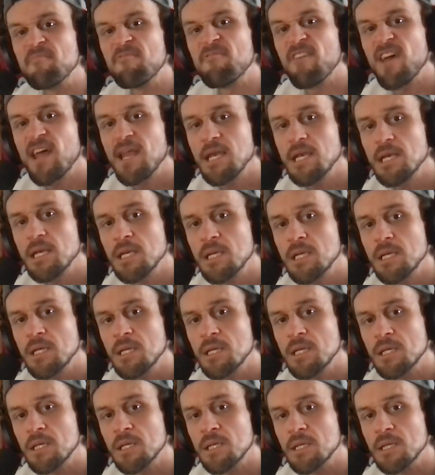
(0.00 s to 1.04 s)
that out
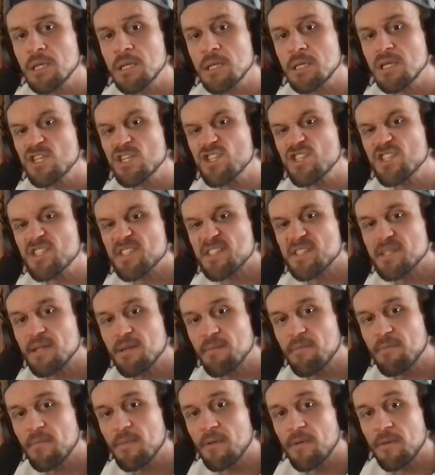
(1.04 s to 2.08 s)
loud.
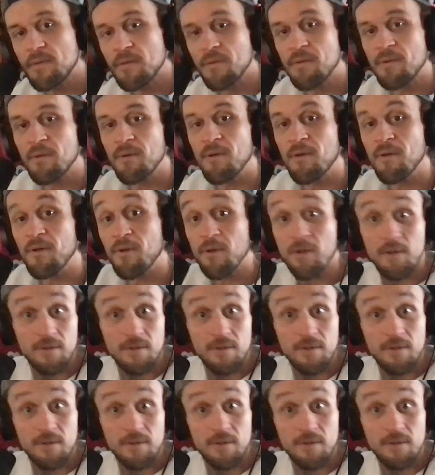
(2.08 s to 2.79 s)
No, but they